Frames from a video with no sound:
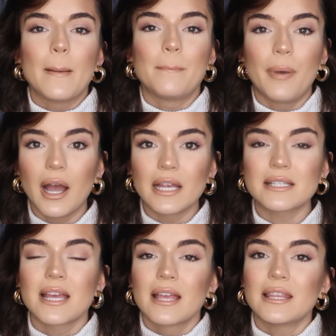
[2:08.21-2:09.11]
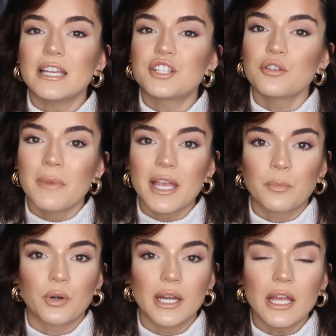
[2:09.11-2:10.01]
but they do
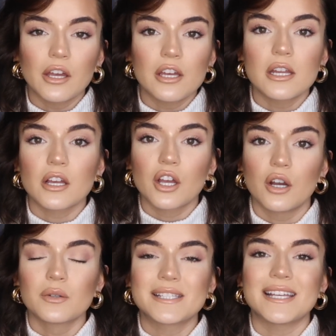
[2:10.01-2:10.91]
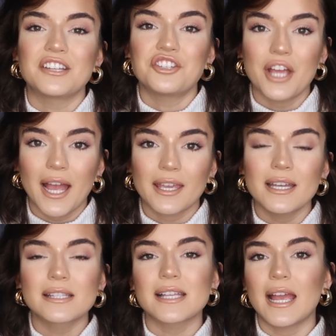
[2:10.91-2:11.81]
make pretty good coats and jackets.